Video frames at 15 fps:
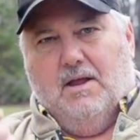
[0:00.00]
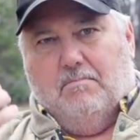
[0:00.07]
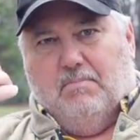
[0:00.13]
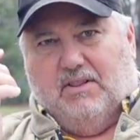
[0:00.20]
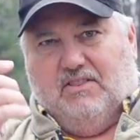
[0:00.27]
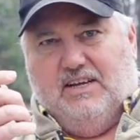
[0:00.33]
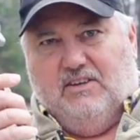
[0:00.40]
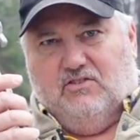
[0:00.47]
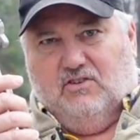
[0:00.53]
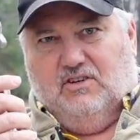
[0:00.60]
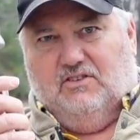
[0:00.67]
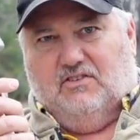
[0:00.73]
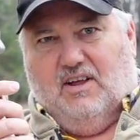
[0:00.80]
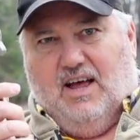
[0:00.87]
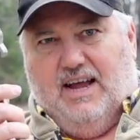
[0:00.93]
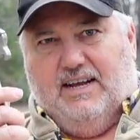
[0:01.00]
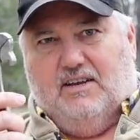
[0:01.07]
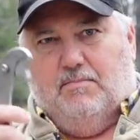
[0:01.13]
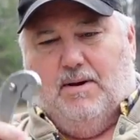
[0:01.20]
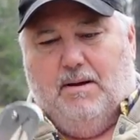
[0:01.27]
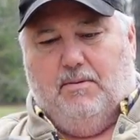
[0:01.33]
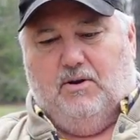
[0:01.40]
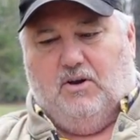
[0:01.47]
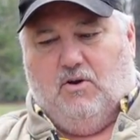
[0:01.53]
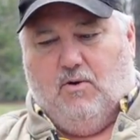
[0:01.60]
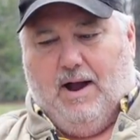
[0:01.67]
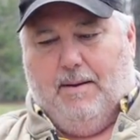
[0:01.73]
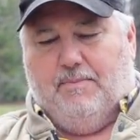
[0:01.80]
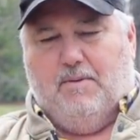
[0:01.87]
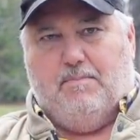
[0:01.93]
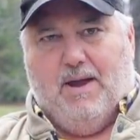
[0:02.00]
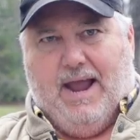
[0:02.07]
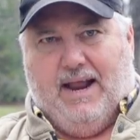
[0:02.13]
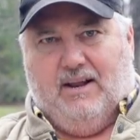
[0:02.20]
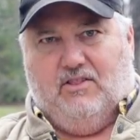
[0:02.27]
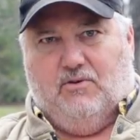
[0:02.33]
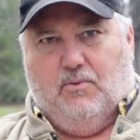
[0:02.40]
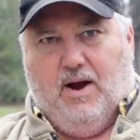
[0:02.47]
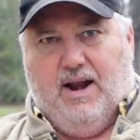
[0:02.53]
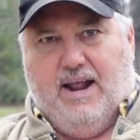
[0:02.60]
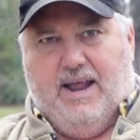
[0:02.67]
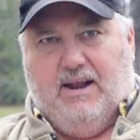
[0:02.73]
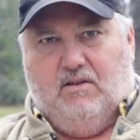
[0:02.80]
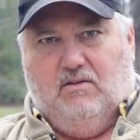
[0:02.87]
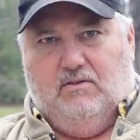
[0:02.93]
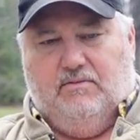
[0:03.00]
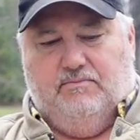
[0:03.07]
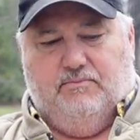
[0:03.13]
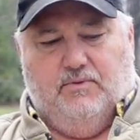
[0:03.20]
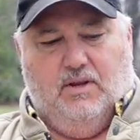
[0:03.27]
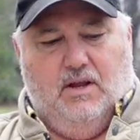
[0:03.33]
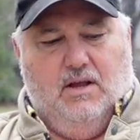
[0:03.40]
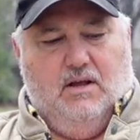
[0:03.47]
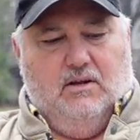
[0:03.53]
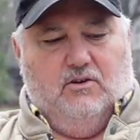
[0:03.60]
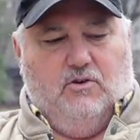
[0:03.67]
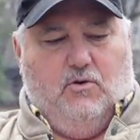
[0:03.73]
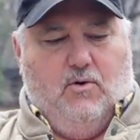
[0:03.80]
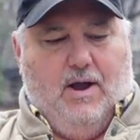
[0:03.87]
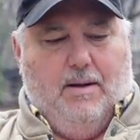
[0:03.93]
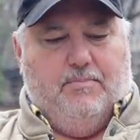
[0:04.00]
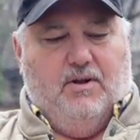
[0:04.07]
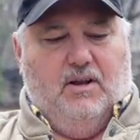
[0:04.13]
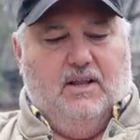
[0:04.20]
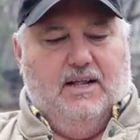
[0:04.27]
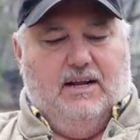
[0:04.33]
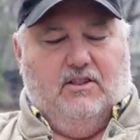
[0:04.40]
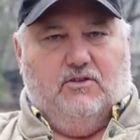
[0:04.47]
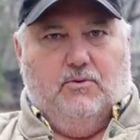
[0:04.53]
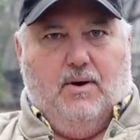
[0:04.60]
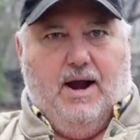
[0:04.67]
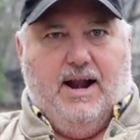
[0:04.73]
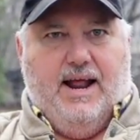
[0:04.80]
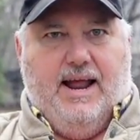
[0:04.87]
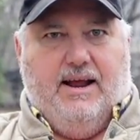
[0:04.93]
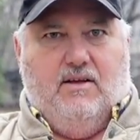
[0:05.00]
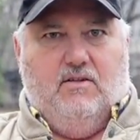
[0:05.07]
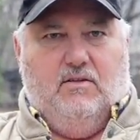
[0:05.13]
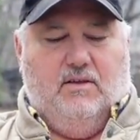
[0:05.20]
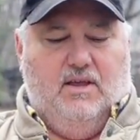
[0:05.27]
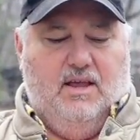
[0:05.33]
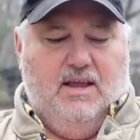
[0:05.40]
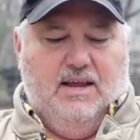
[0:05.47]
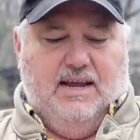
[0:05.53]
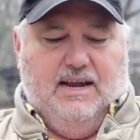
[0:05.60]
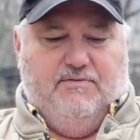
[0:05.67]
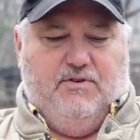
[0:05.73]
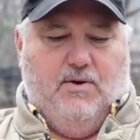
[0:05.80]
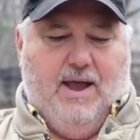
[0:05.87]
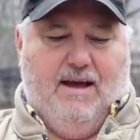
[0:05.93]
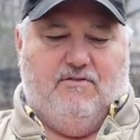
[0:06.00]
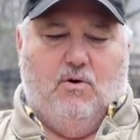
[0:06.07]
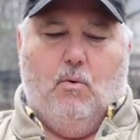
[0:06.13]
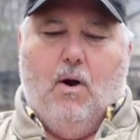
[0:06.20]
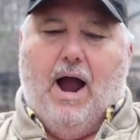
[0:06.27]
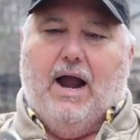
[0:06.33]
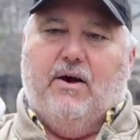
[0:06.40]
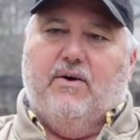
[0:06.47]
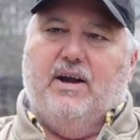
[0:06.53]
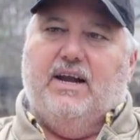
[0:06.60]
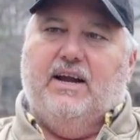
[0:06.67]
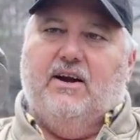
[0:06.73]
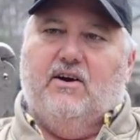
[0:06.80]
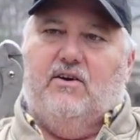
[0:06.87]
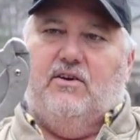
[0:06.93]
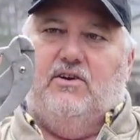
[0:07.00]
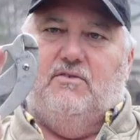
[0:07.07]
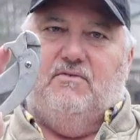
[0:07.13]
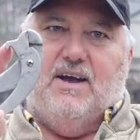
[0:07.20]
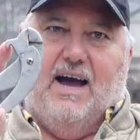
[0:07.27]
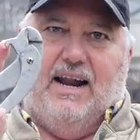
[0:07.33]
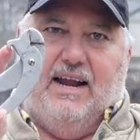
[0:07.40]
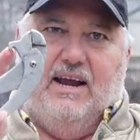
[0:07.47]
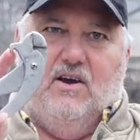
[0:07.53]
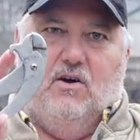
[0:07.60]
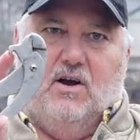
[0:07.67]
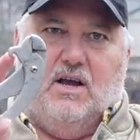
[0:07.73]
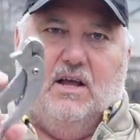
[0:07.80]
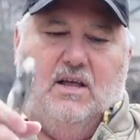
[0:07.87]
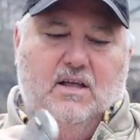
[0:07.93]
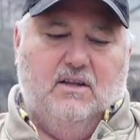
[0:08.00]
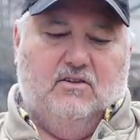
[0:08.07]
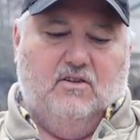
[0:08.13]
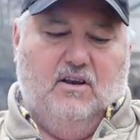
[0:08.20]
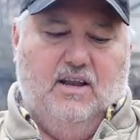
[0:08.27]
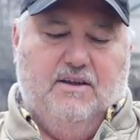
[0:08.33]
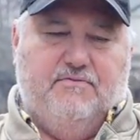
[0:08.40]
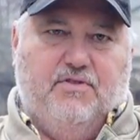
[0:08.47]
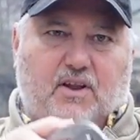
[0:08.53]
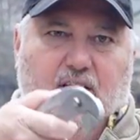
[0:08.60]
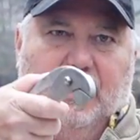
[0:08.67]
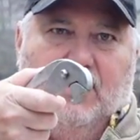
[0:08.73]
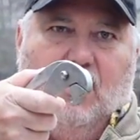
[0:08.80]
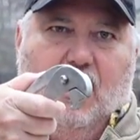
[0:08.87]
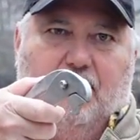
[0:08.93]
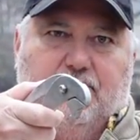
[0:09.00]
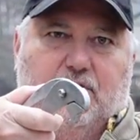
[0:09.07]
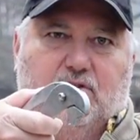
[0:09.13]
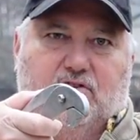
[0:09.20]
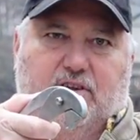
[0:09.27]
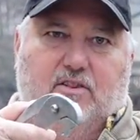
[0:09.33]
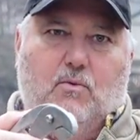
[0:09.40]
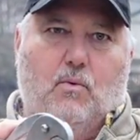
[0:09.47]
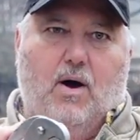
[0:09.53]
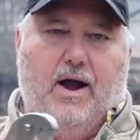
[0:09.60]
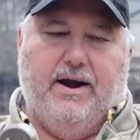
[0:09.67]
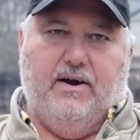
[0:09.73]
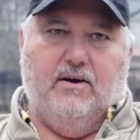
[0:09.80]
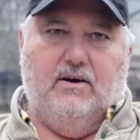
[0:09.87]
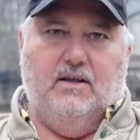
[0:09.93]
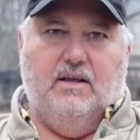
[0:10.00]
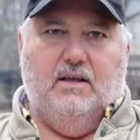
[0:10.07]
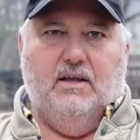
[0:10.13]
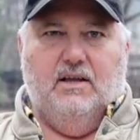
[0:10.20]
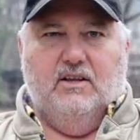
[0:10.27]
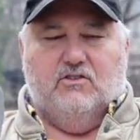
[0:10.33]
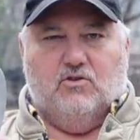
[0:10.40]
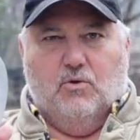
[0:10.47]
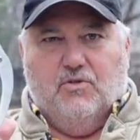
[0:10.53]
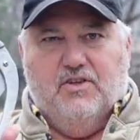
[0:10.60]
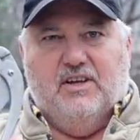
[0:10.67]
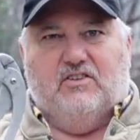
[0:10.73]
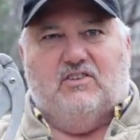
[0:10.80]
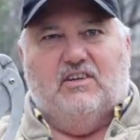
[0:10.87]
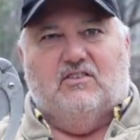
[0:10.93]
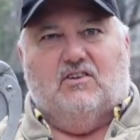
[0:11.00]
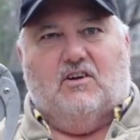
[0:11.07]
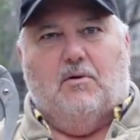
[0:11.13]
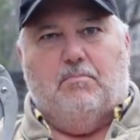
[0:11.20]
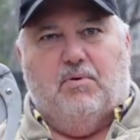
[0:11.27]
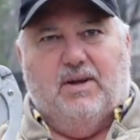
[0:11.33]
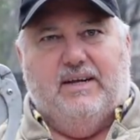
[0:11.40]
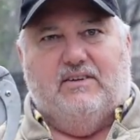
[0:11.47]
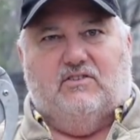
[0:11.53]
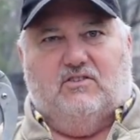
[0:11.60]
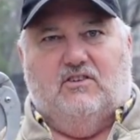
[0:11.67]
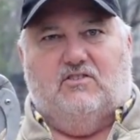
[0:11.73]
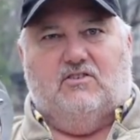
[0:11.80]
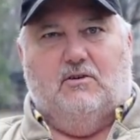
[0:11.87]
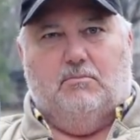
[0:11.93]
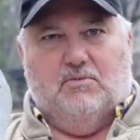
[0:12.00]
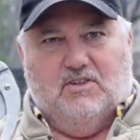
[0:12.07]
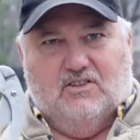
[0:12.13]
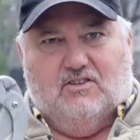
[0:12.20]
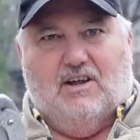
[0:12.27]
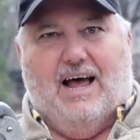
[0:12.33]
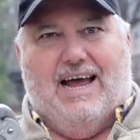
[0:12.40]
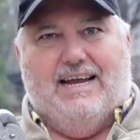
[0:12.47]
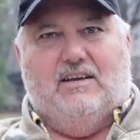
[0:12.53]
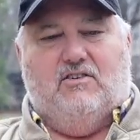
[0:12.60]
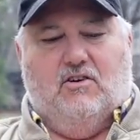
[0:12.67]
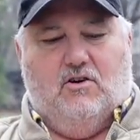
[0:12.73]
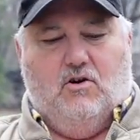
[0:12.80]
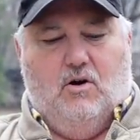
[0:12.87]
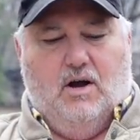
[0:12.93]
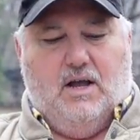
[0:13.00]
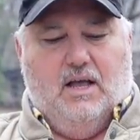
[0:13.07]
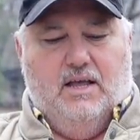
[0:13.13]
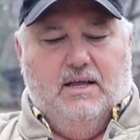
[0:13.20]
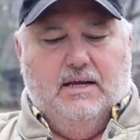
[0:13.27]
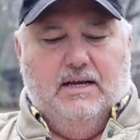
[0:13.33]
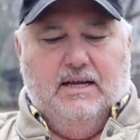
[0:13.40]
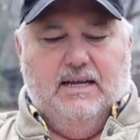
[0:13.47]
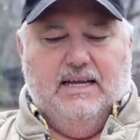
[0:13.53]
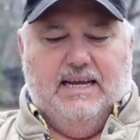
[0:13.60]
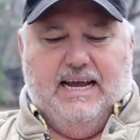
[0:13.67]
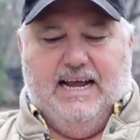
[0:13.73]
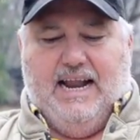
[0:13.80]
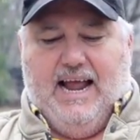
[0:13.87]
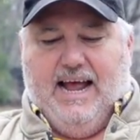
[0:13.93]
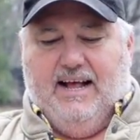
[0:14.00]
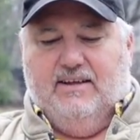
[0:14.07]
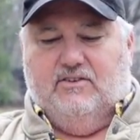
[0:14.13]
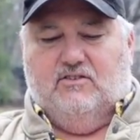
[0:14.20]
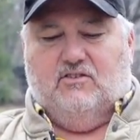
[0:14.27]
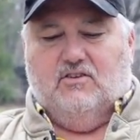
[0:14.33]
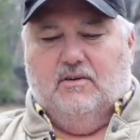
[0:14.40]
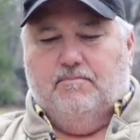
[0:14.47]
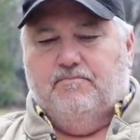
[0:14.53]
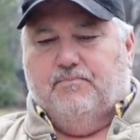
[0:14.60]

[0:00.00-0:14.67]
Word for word: But these are designed to be able to grab the pan at the right angle, to grab the lid at the right angle, and if you have a wire in here, you've got a hook to lift the lid off using the wire. So this is a complete system designed to cook. It has